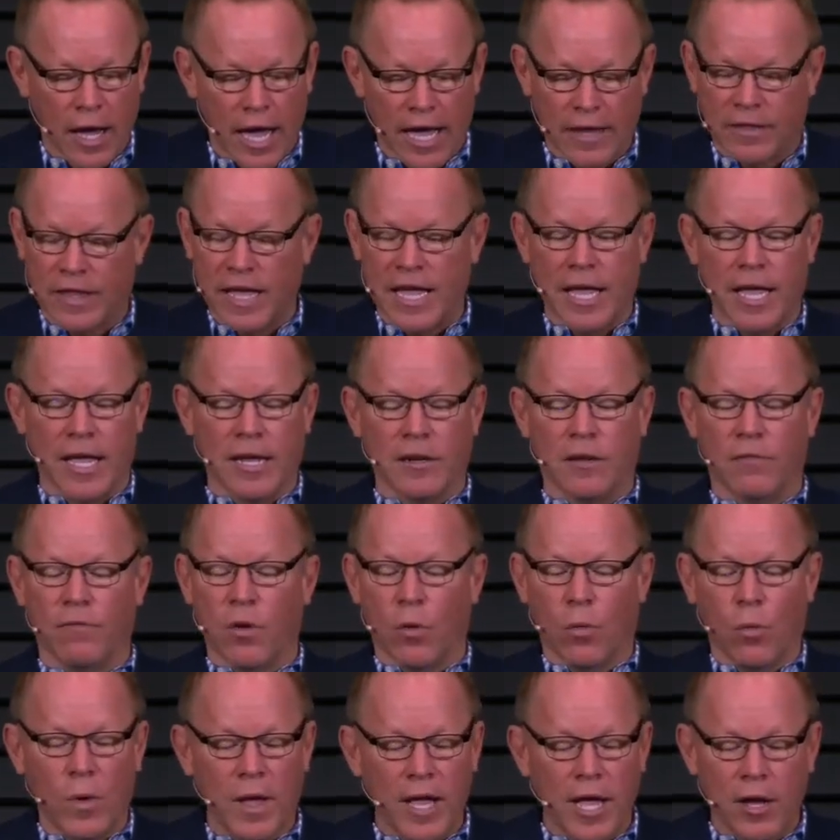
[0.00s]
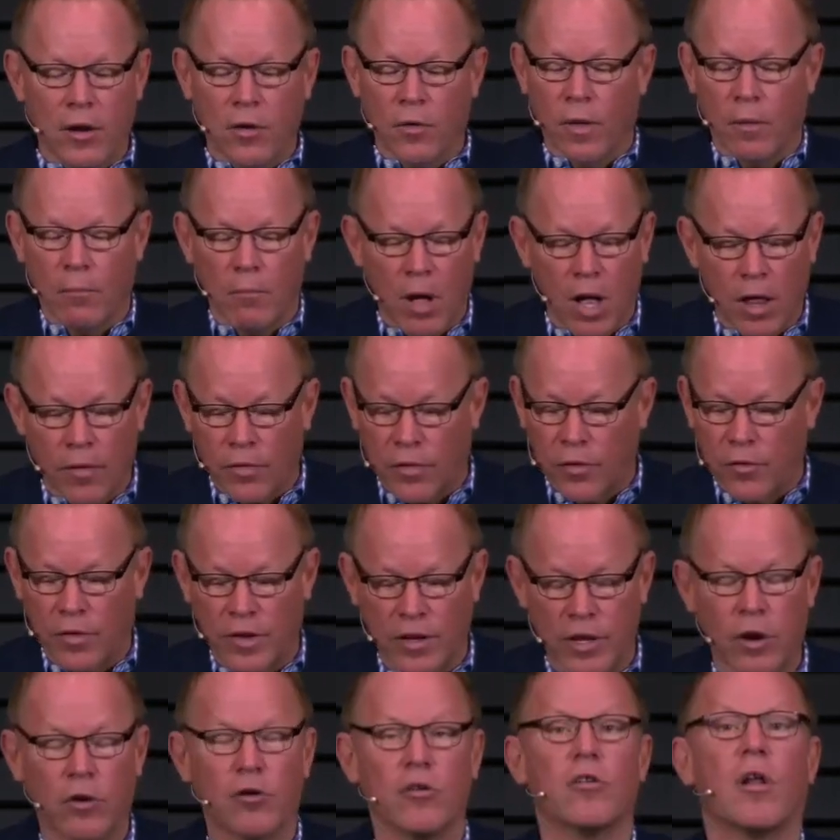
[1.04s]
at the end of the week or the month or the
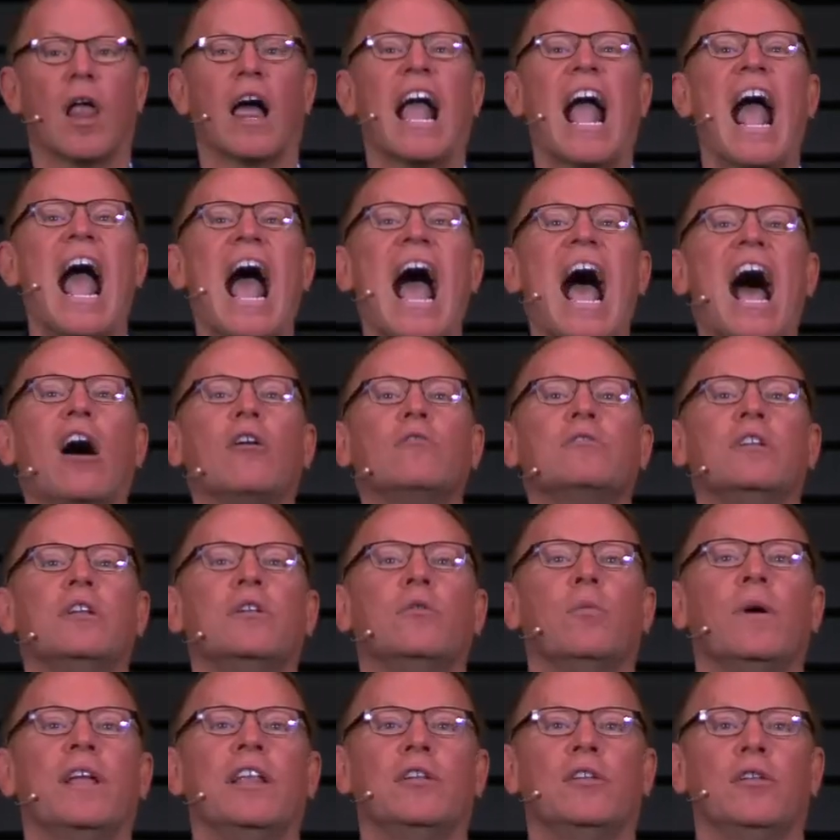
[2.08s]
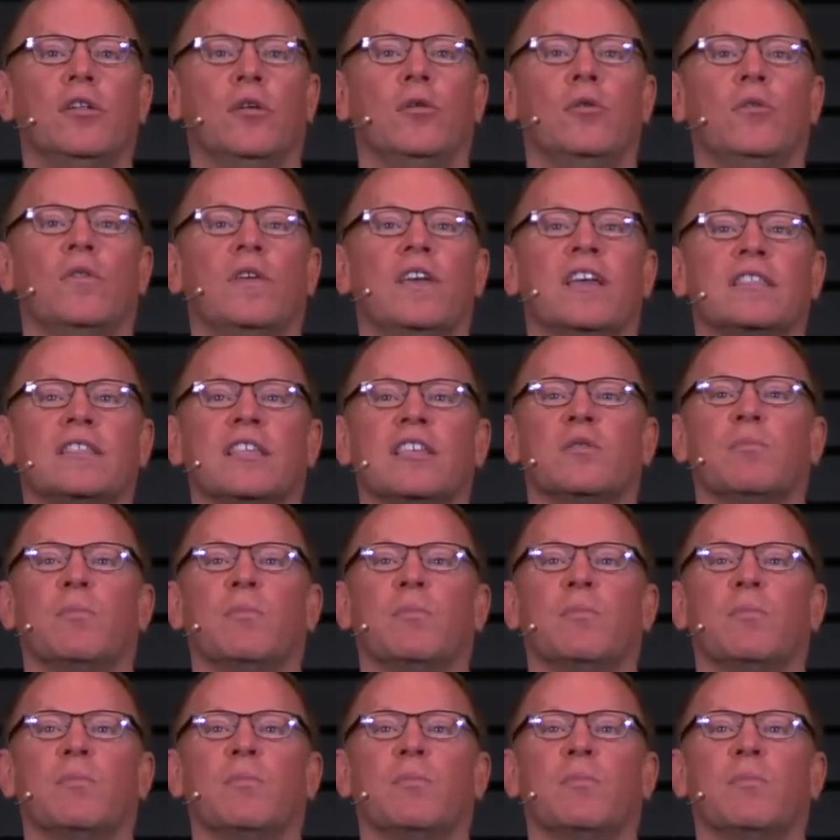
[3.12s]
year, you're like, how did we do this?